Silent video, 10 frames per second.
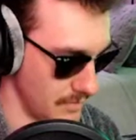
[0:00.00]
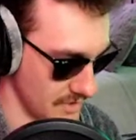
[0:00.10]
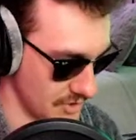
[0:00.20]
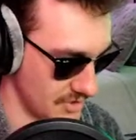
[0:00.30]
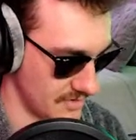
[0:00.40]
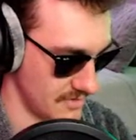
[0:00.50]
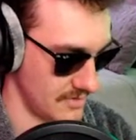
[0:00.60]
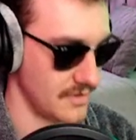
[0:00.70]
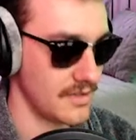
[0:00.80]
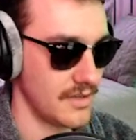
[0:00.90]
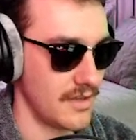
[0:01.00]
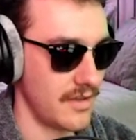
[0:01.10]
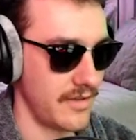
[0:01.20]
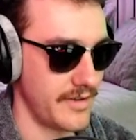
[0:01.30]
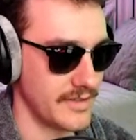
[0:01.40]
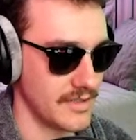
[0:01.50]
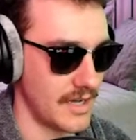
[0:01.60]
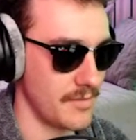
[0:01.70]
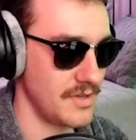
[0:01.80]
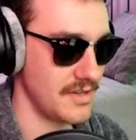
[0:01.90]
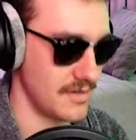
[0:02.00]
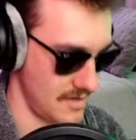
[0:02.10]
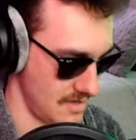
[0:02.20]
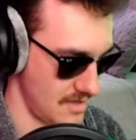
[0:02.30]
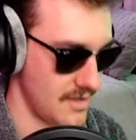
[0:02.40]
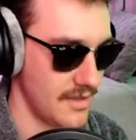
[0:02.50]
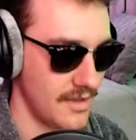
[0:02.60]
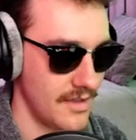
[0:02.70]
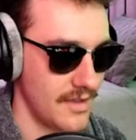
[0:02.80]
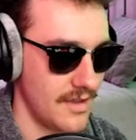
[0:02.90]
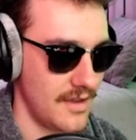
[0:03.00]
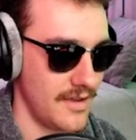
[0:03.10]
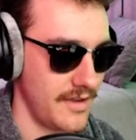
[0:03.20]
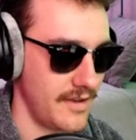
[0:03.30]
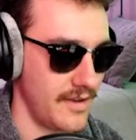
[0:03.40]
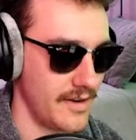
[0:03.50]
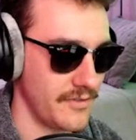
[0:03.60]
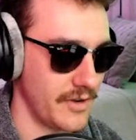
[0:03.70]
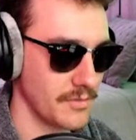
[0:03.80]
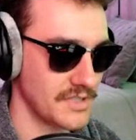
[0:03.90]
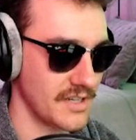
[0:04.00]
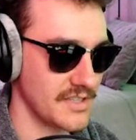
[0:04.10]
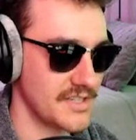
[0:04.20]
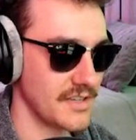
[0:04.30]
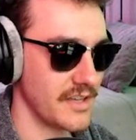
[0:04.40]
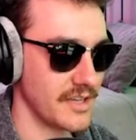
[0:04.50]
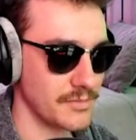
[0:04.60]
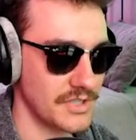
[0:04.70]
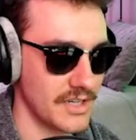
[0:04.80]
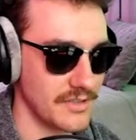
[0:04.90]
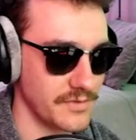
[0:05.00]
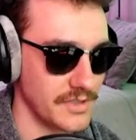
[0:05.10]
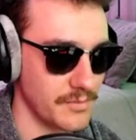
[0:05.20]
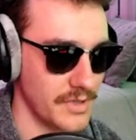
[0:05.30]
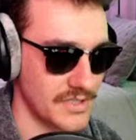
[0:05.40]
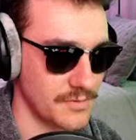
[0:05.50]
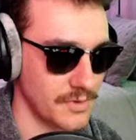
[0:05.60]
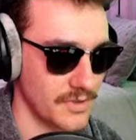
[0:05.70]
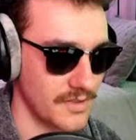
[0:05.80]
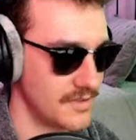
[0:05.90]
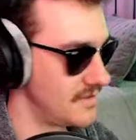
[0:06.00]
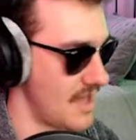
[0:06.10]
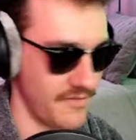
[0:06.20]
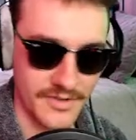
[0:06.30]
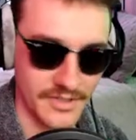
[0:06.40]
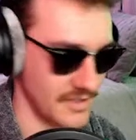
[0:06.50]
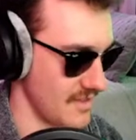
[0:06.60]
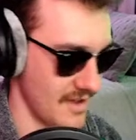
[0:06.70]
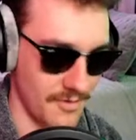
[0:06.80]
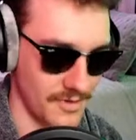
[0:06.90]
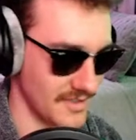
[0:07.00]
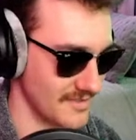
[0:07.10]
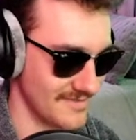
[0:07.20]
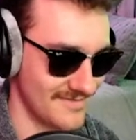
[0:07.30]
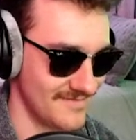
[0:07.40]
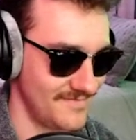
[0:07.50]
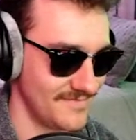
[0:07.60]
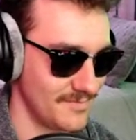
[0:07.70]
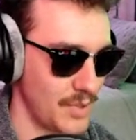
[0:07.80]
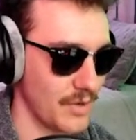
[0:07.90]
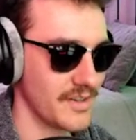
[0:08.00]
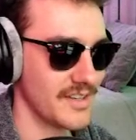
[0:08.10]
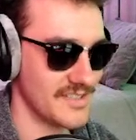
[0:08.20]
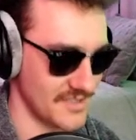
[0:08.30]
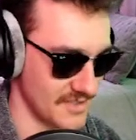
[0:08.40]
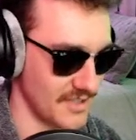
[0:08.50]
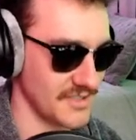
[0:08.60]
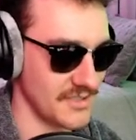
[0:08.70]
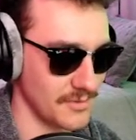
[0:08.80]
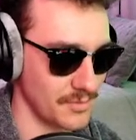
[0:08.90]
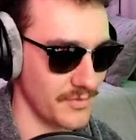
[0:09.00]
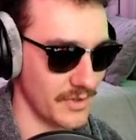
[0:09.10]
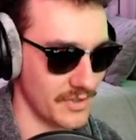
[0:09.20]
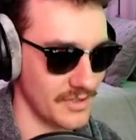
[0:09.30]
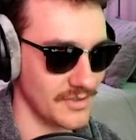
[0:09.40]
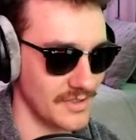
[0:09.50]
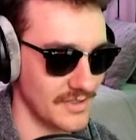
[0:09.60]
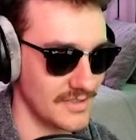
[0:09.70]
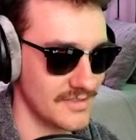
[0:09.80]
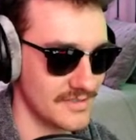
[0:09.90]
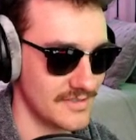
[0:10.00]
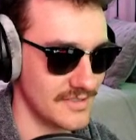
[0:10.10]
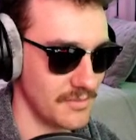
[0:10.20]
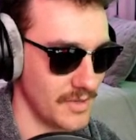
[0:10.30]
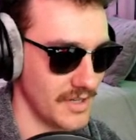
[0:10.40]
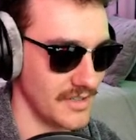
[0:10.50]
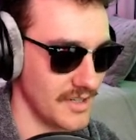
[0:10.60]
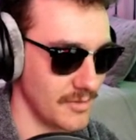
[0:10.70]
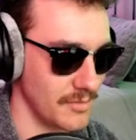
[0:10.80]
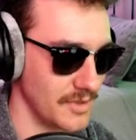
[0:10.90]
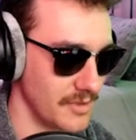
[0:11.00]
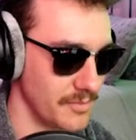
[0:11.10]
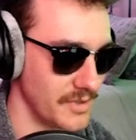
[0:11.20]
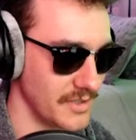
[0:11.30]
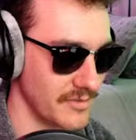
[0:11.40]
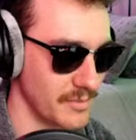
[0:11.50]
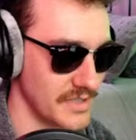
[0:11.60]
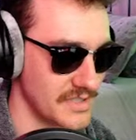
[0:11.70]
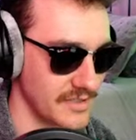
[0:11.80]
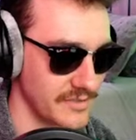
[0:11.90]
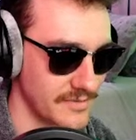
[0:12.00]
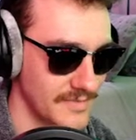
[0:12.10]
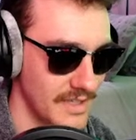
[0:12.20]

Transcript: much... I mean... If I was gonna say, like, objectively best work, definitely that one. Paradise is also very cool, in my humble opinion of myself.